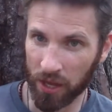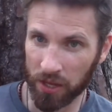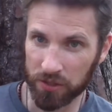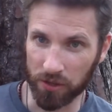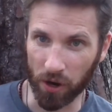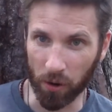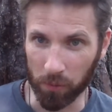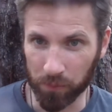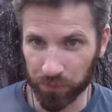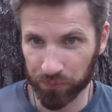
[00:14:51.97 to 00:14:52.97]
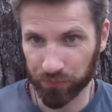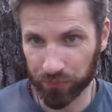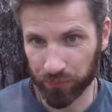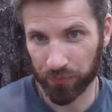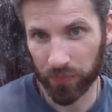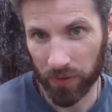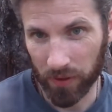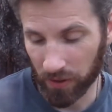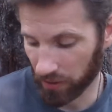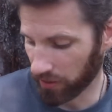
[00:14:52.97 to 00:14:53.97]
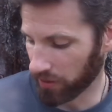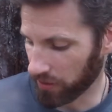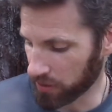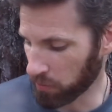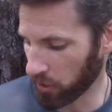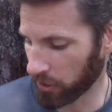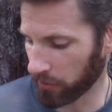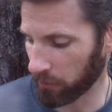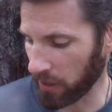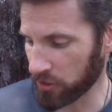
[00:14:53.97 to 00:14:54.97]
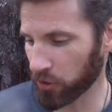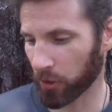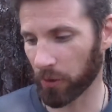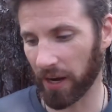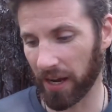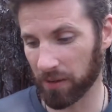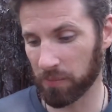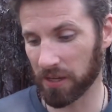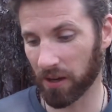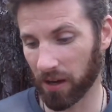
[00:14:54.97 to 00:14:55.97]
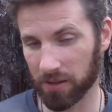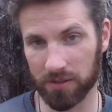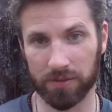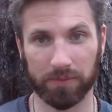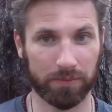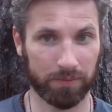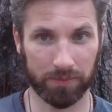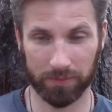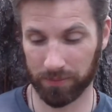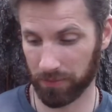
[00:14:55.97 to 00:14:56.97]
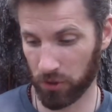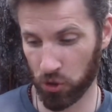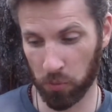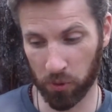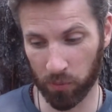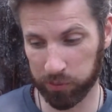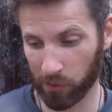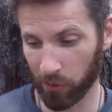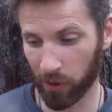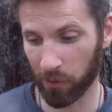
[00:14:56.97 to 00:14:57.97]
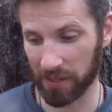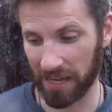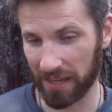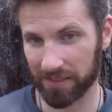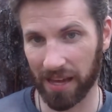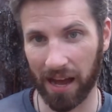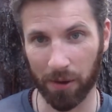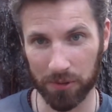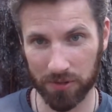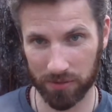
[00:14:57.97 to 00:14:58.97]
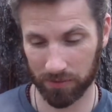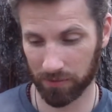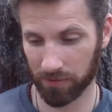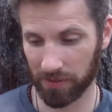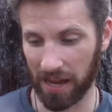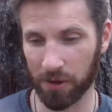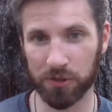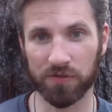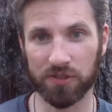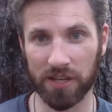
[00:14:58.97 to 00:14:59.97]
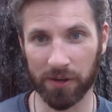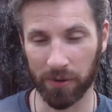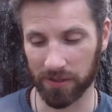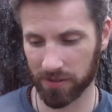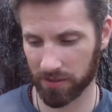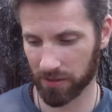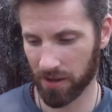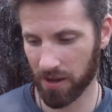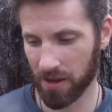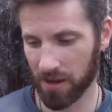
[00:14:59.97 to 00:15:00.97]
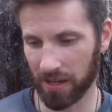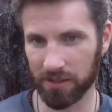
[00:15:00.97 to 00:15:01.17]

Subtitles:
So this Mercury retrograde, because Jupiter and Pluto in the 8th house, the house of secrets, in